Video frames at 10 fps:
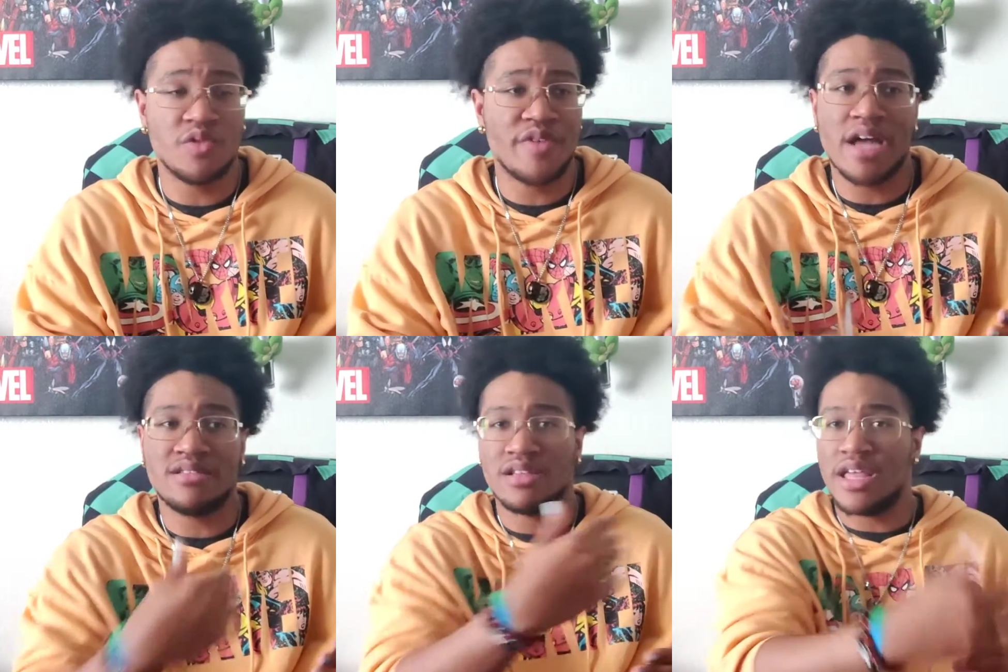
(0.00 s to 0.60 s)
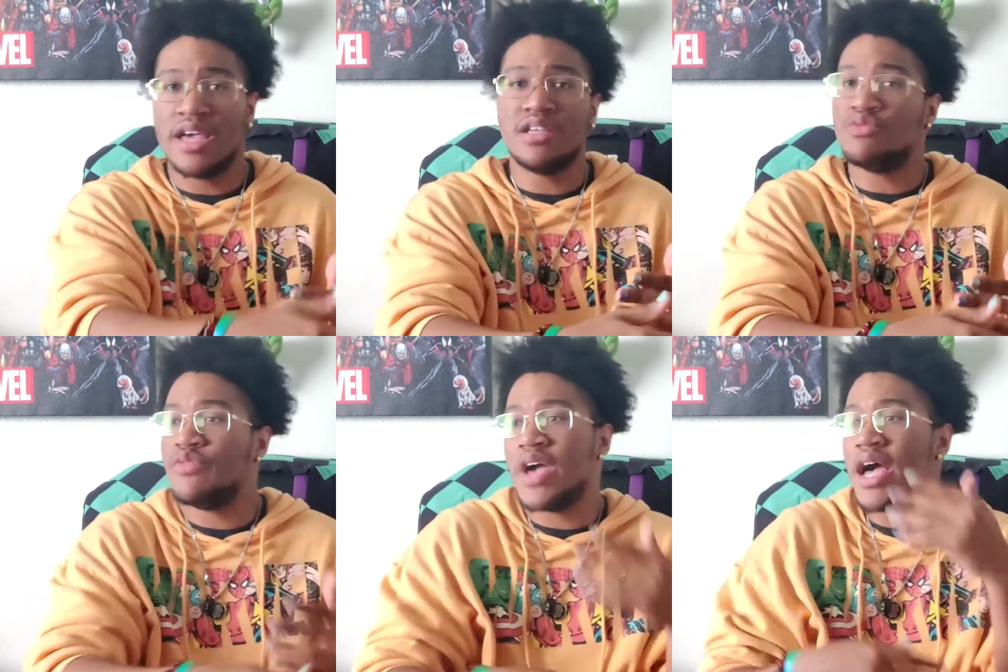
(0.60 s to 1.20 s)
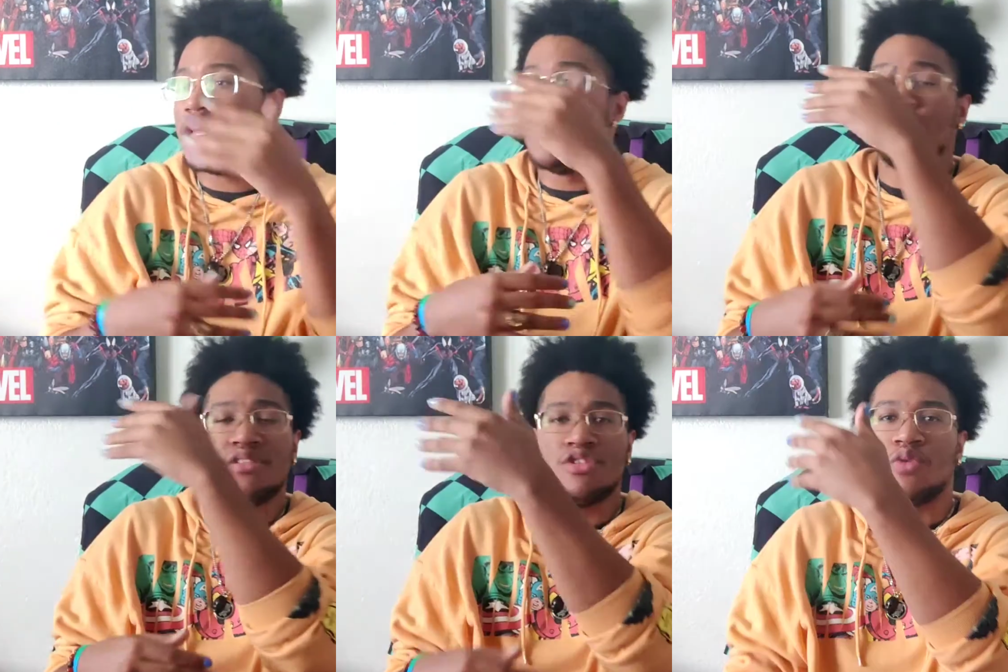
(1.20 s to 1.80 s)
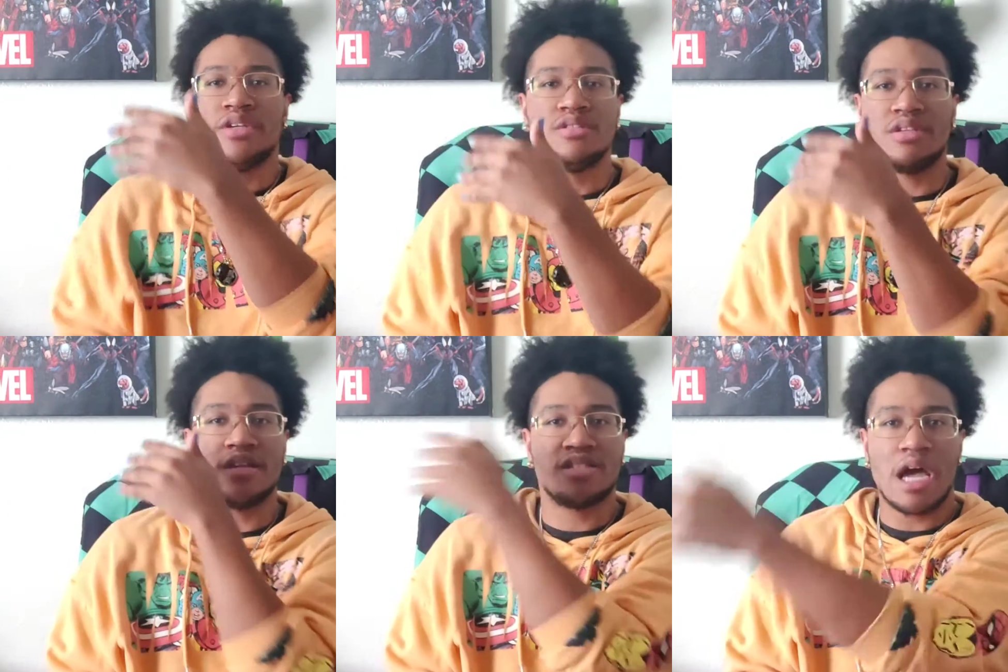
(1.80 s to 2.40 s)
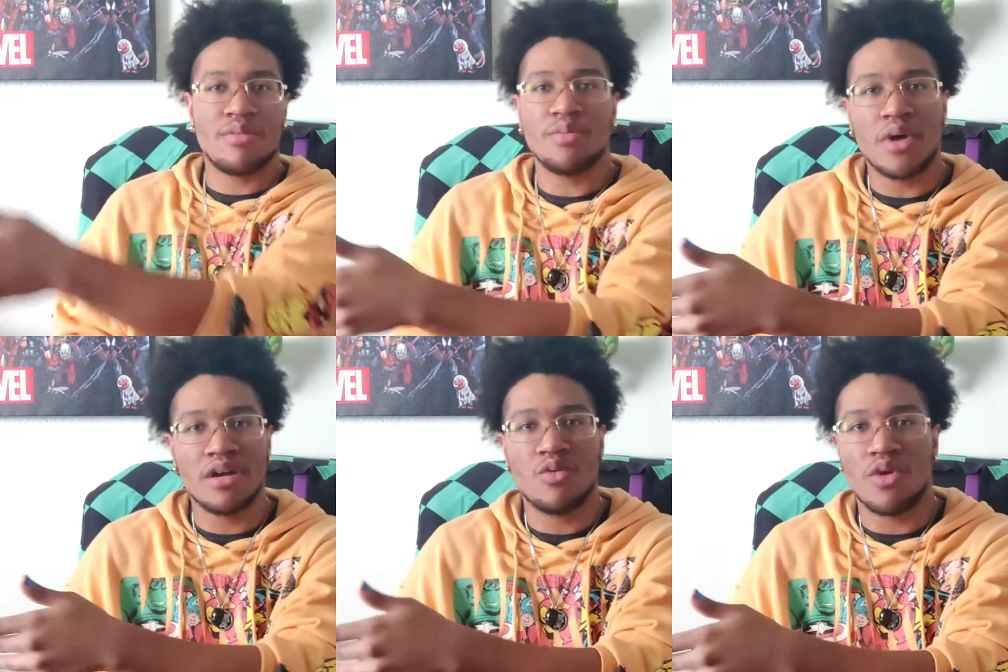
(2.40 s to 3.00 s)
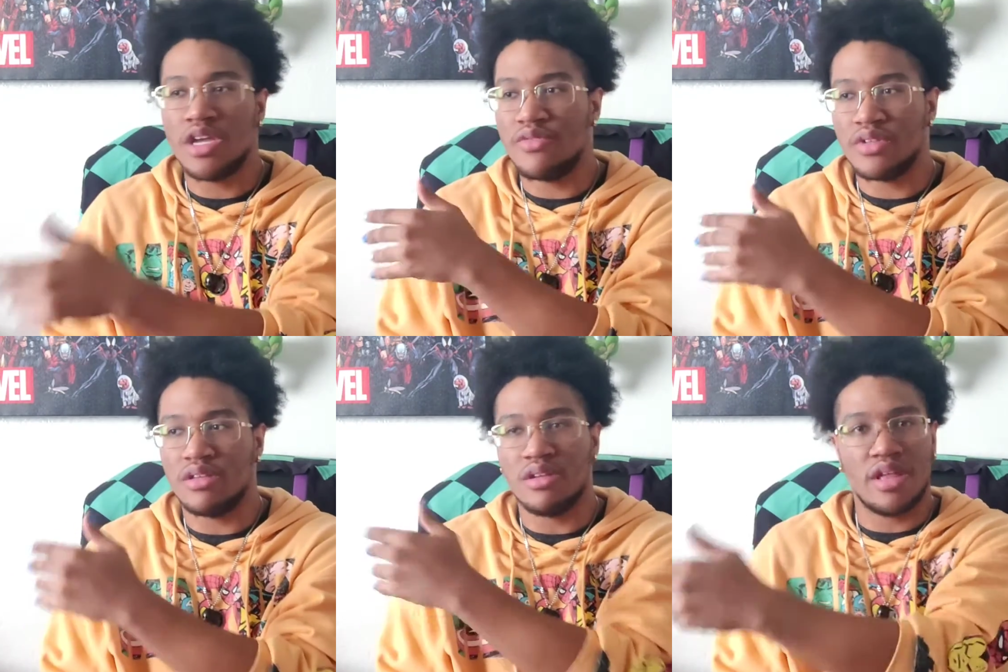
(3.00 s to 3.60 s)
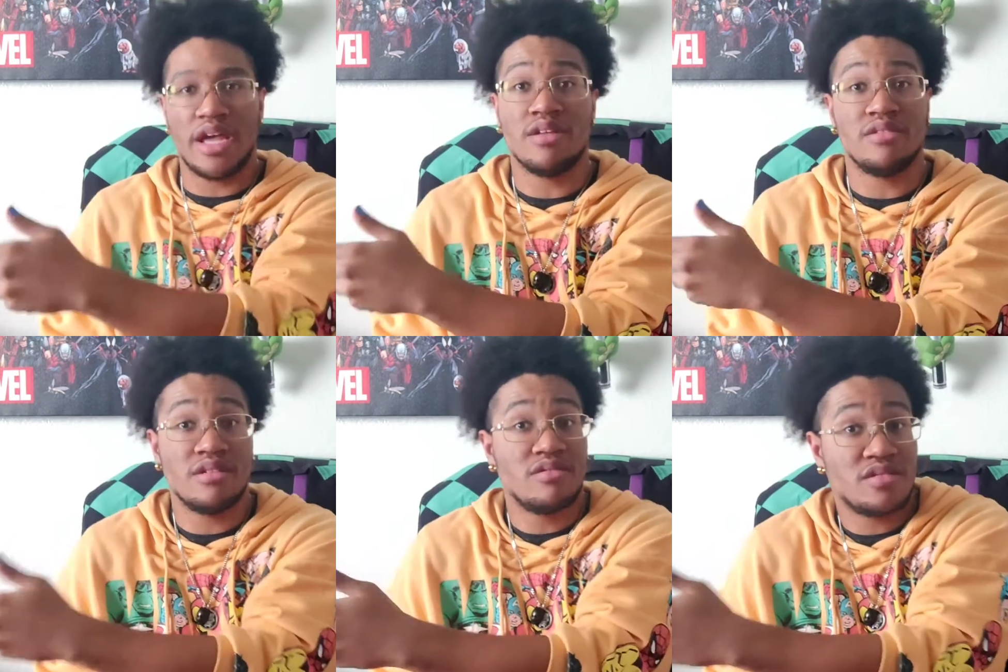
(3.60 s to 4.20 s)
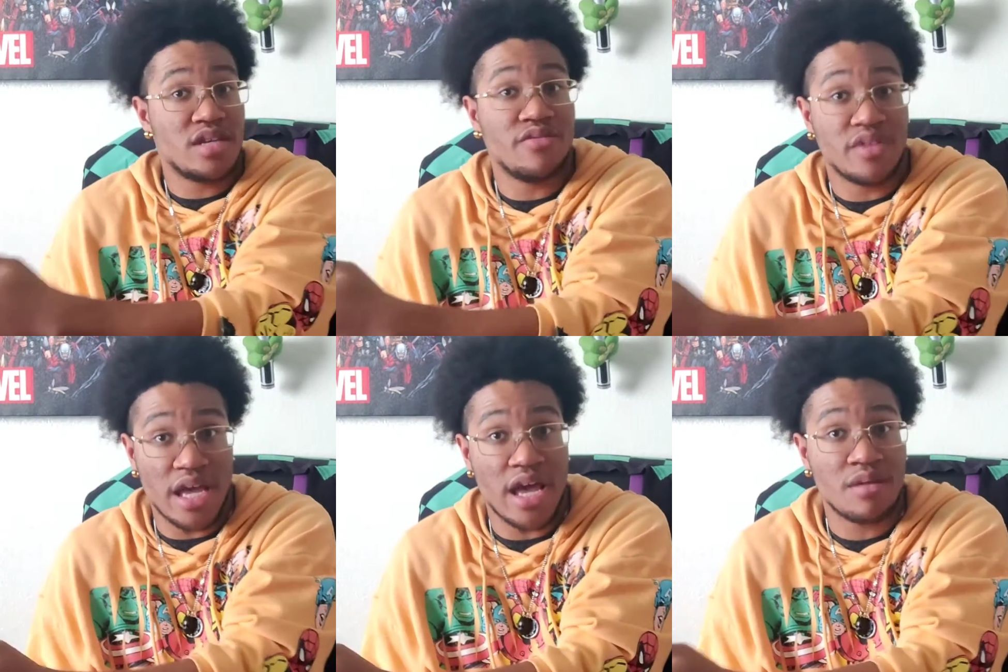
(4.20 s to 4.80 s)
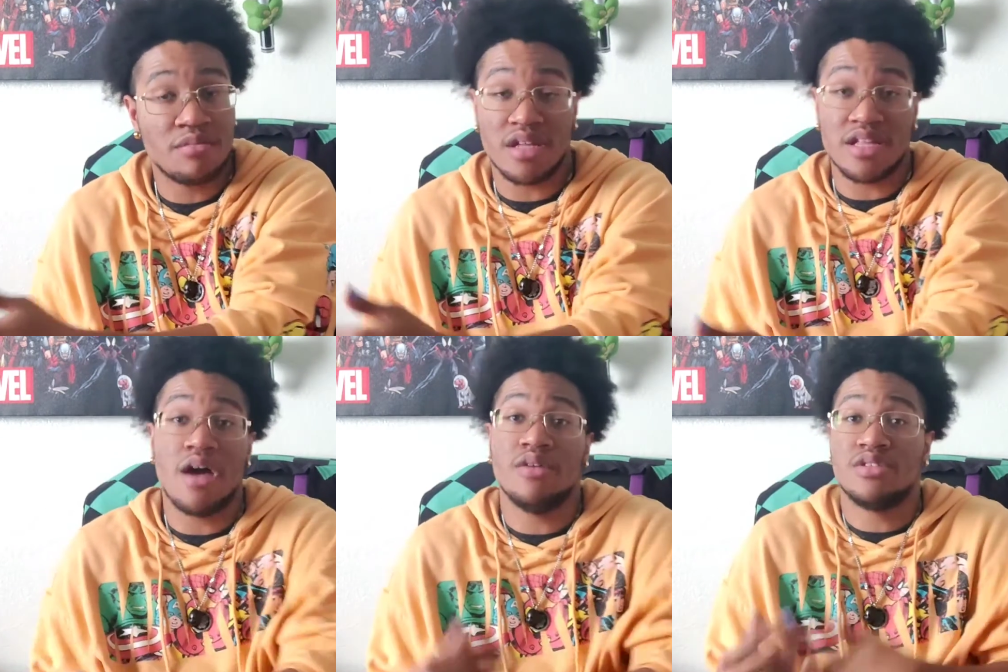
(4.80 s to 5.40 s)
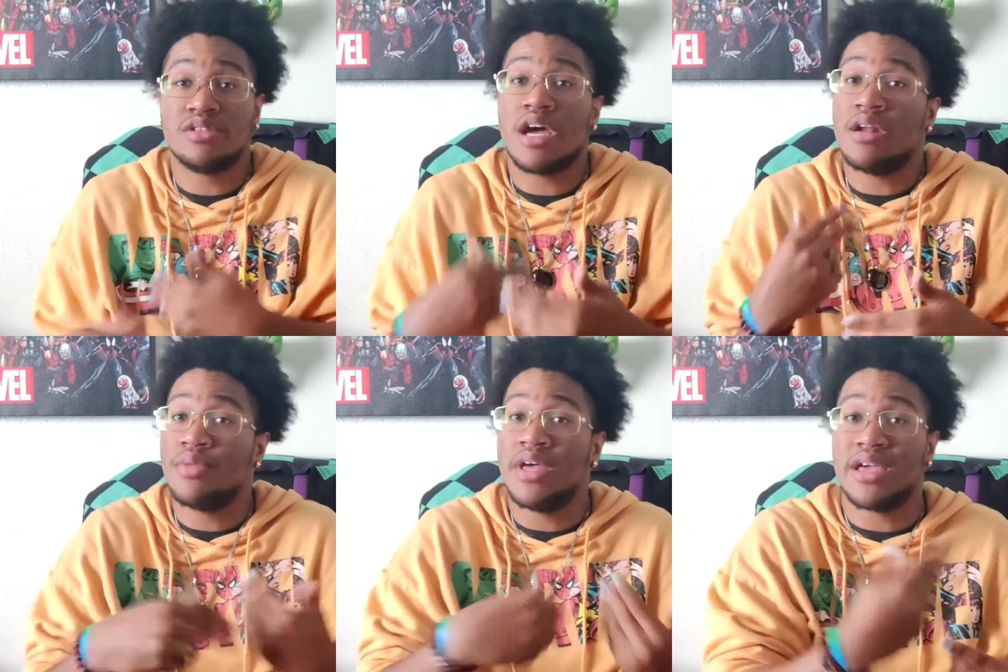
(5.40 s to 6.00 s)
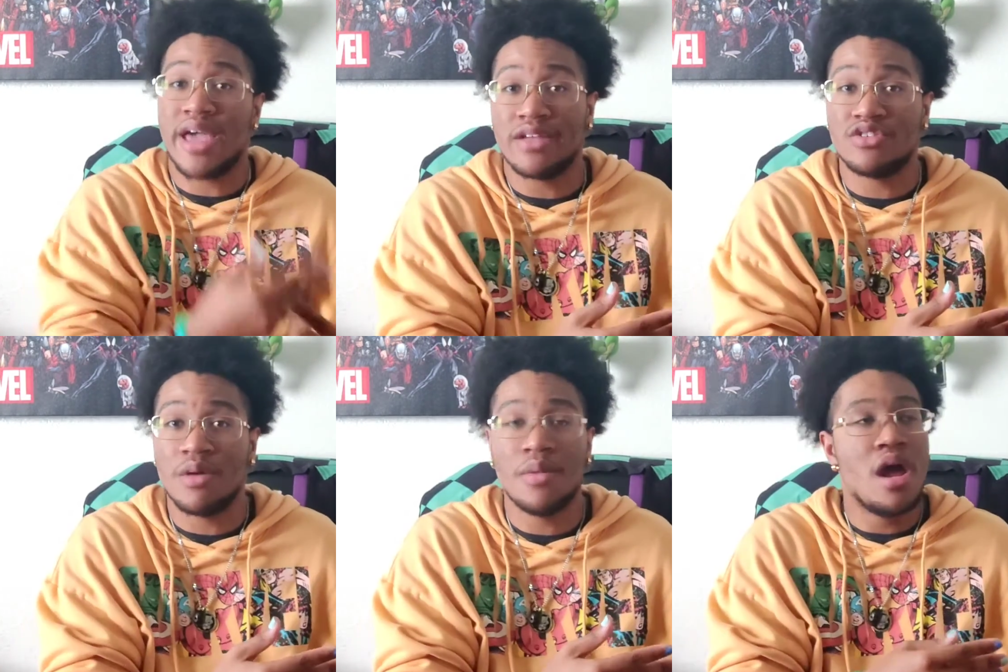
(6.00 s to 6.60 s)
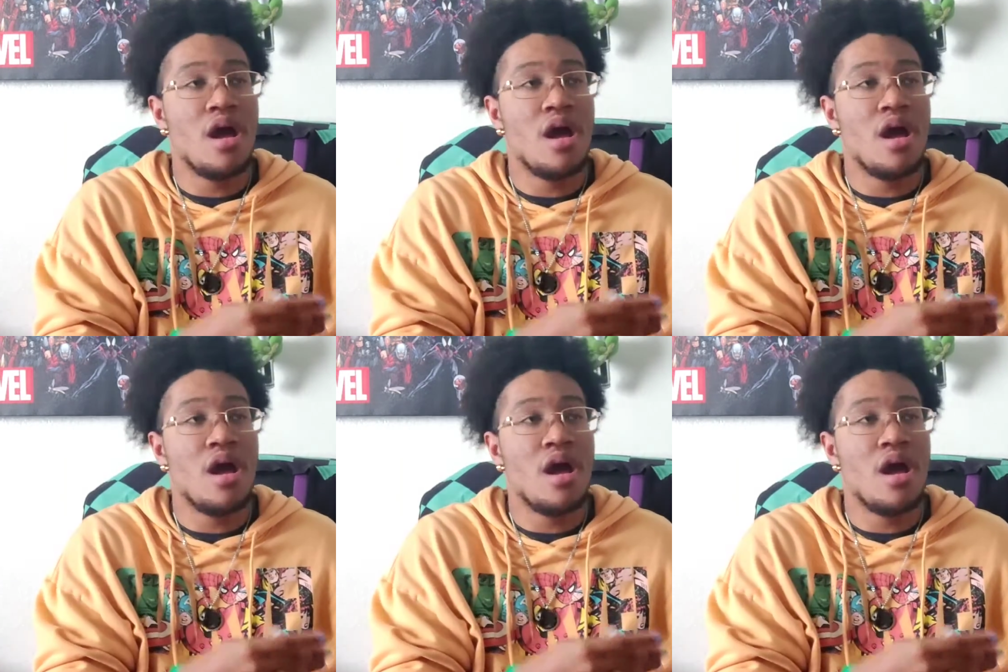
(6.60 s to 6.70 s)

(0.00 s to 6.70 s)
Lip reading: We've got delays. We've got situations like Cyberpunk, where even the delay didn't save the game, and now it's just kind of playing catch-up.